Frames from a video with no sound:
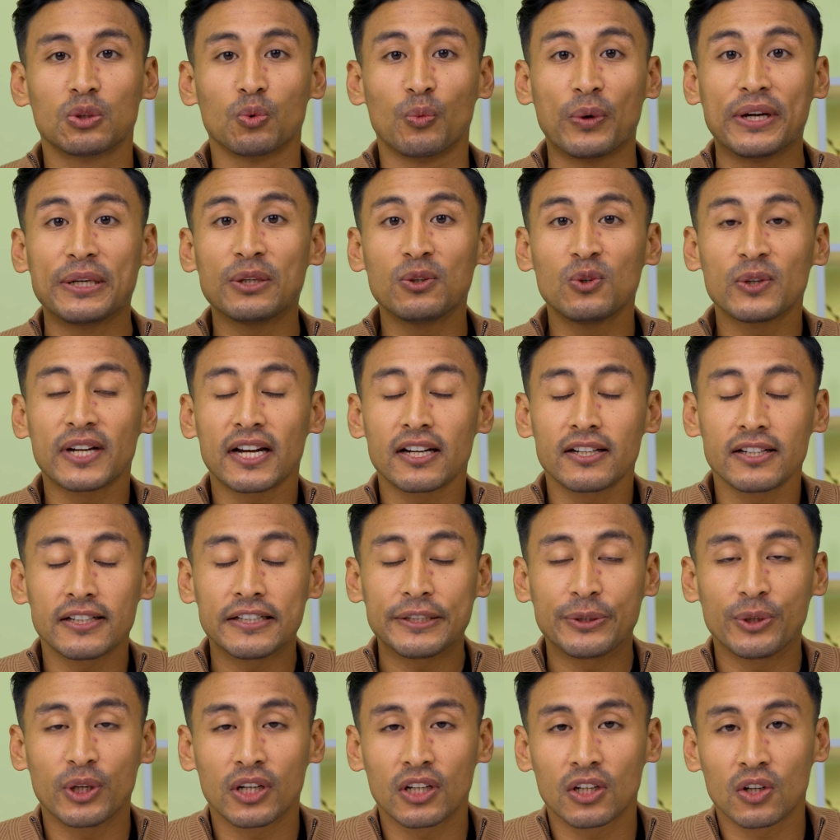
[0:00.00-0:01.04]
When you look at it,
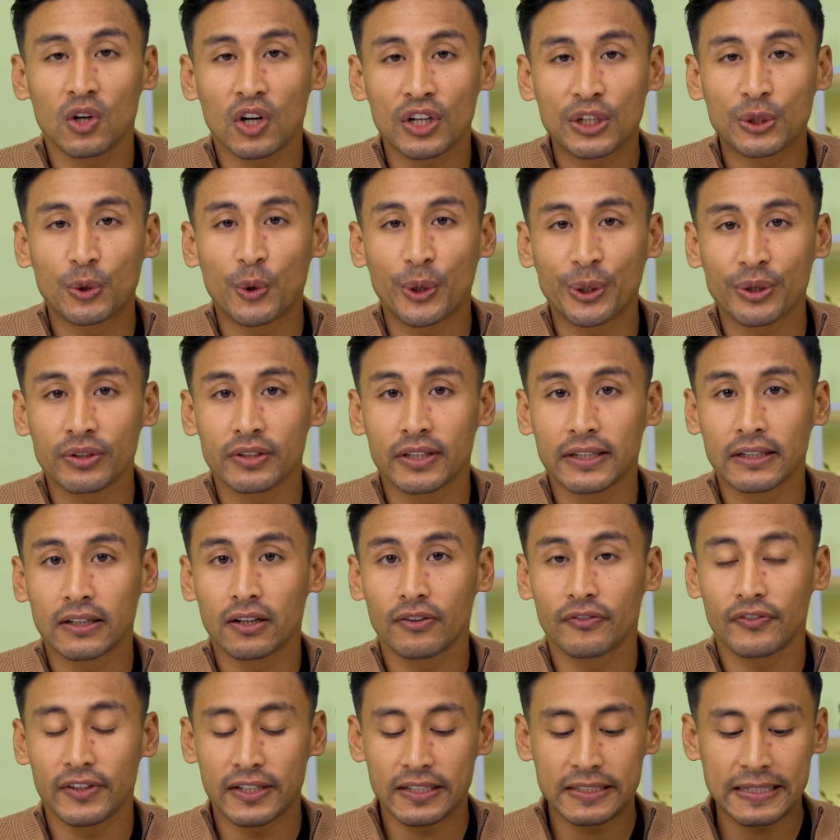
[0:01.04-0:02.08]
you are not going to think
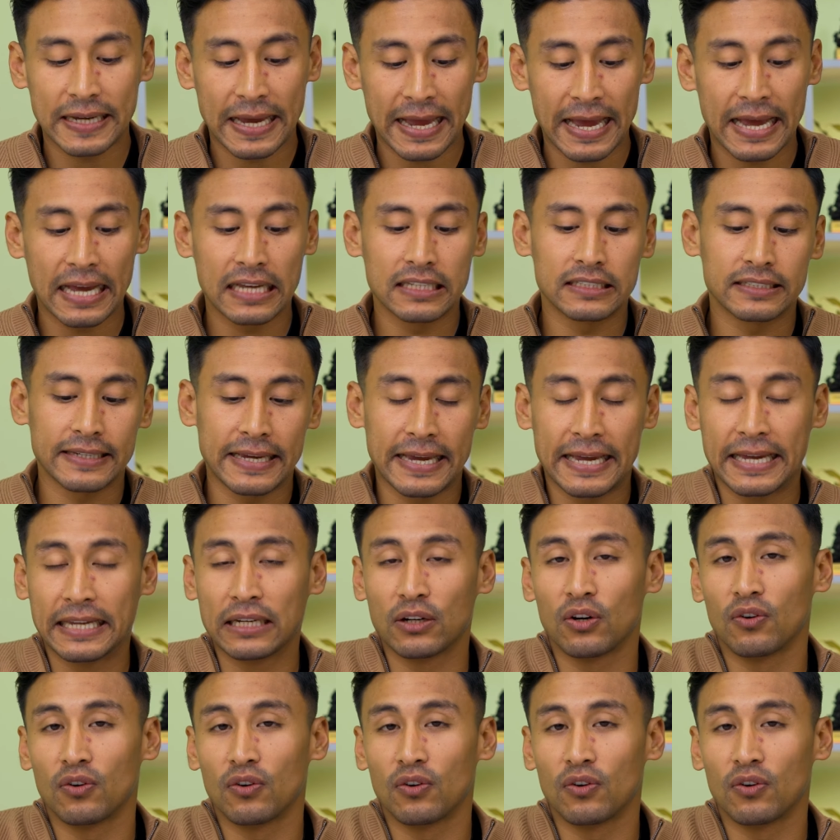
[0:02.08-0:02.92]
of it as an